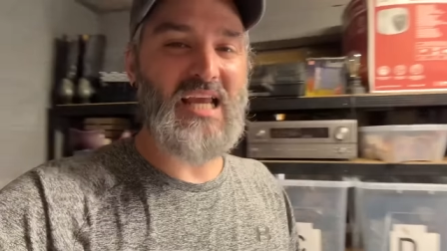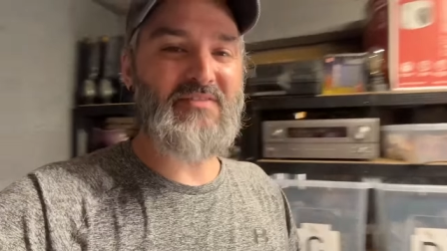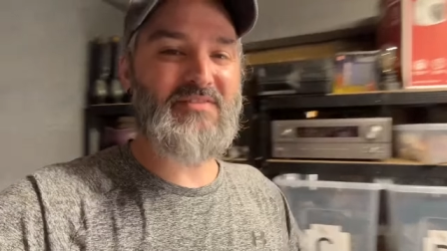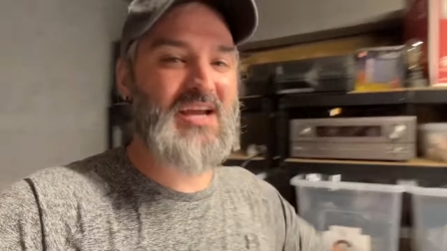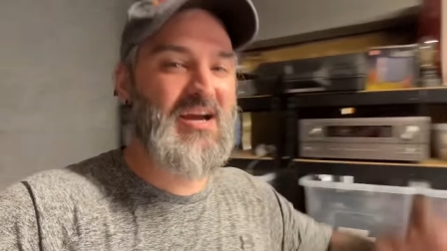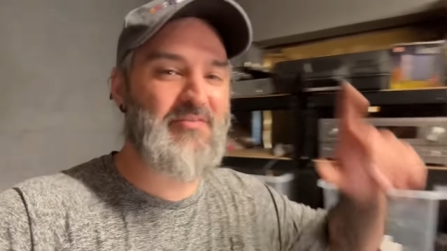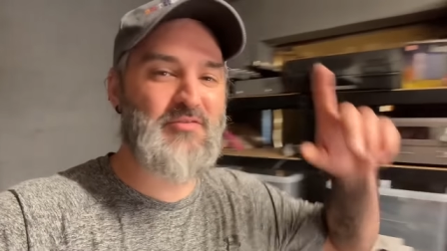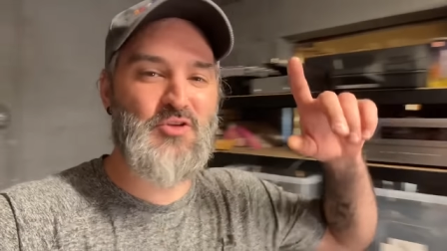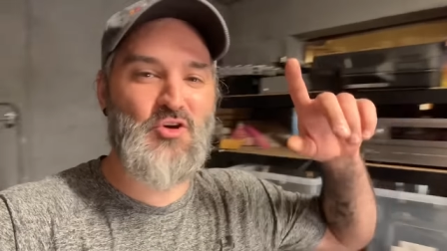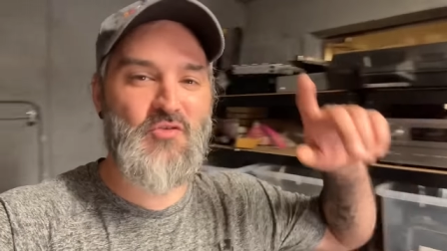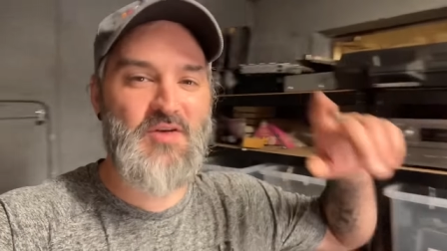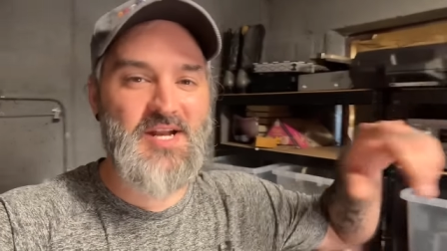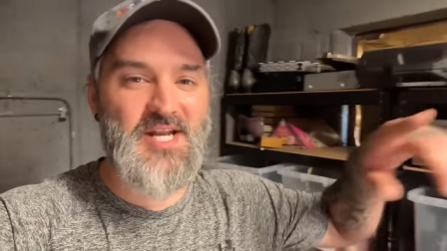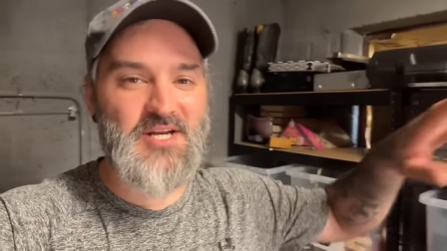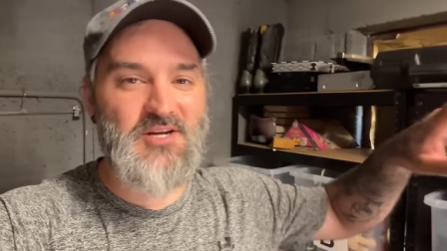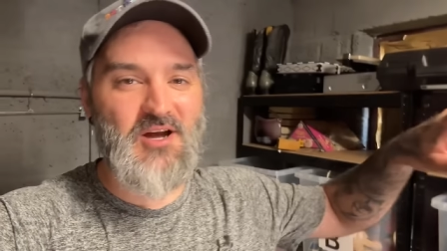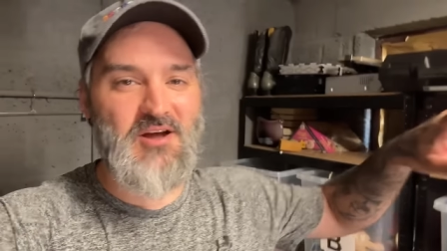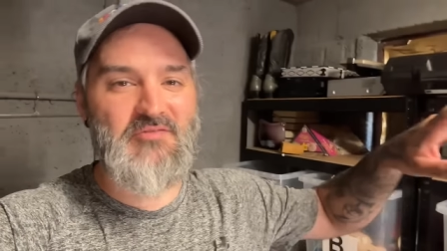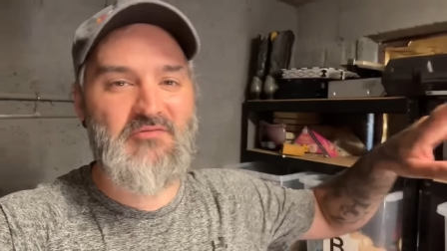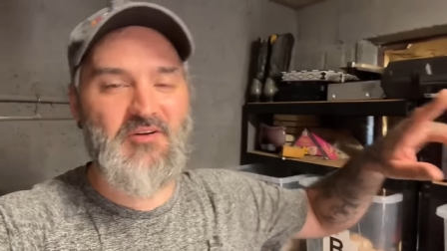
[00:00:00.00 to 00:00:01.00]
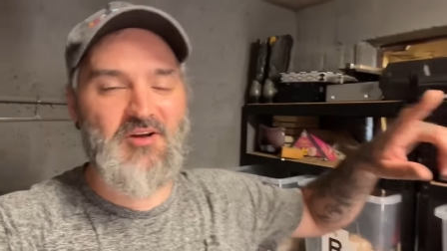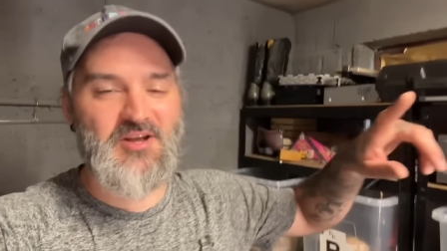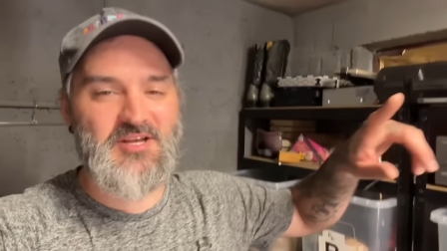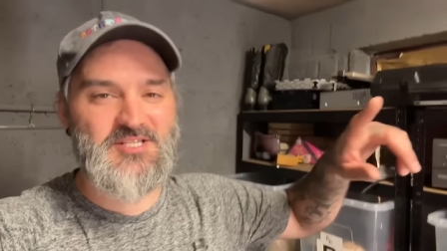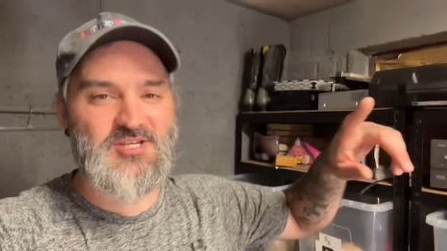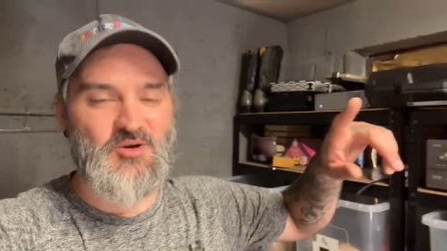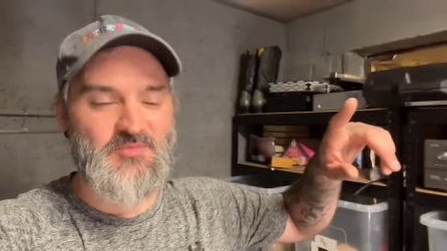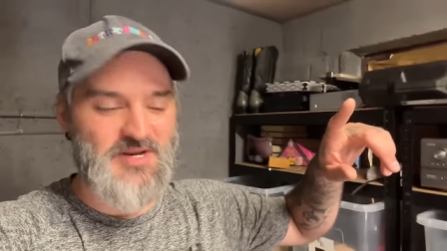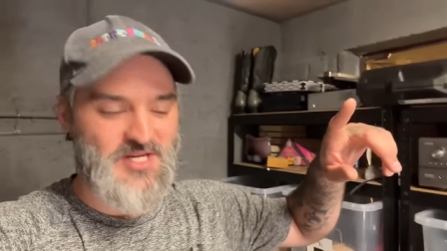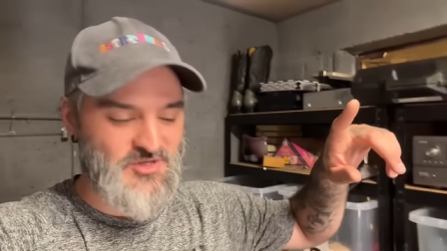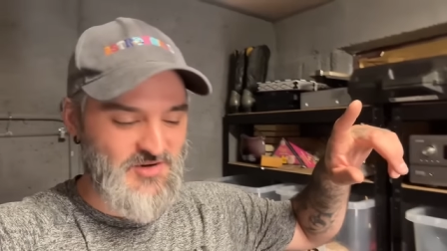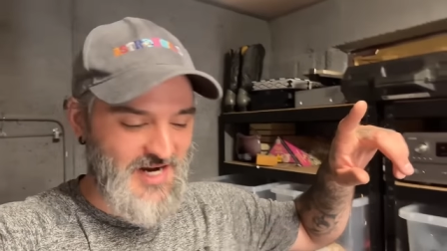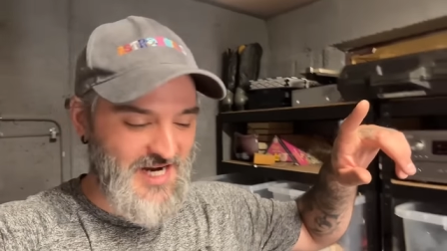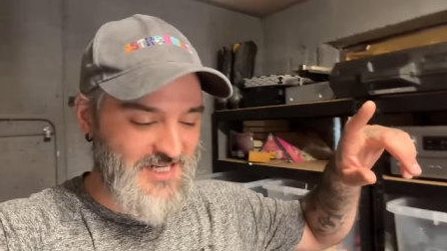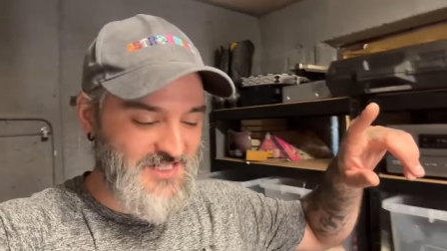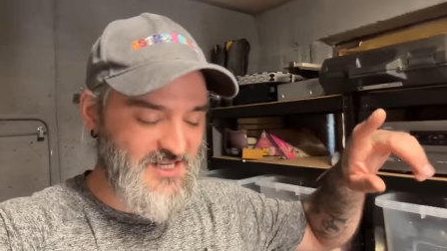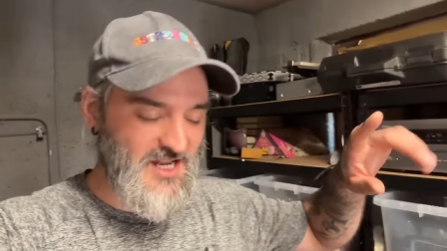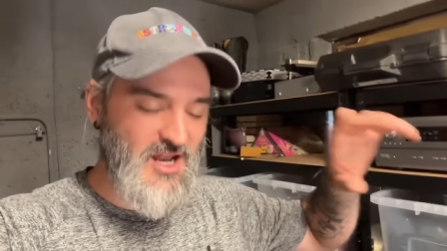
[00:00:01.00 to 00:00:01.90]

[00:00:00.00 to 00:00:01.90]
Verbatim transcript: If you haven't already, go follow Tommy Trades.